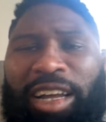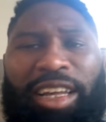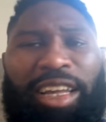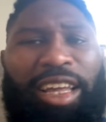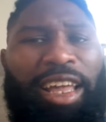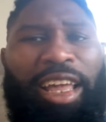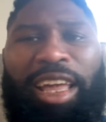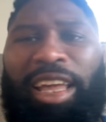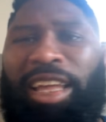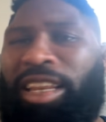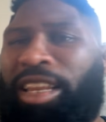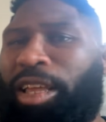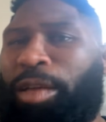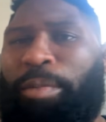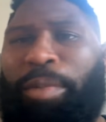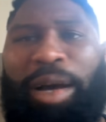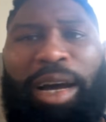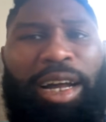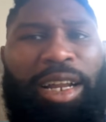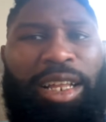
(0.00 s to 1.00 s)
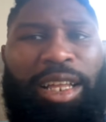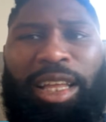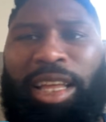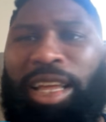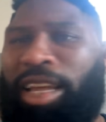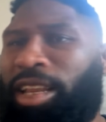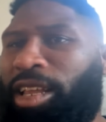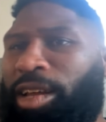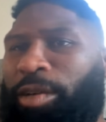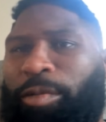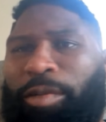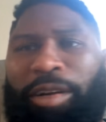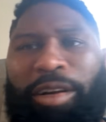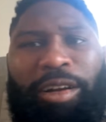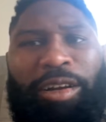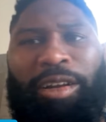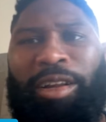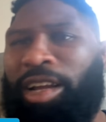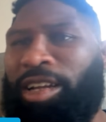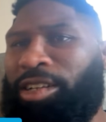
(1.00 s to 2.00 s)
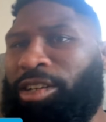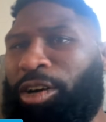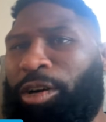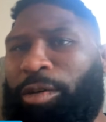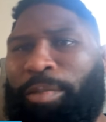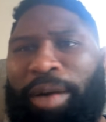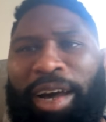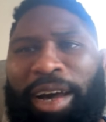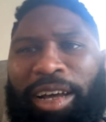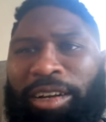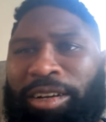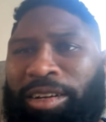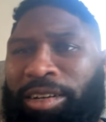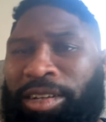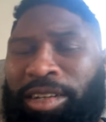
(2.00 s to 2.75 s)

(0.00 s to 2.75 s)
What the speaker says: anybody, anywhere. It don't matter.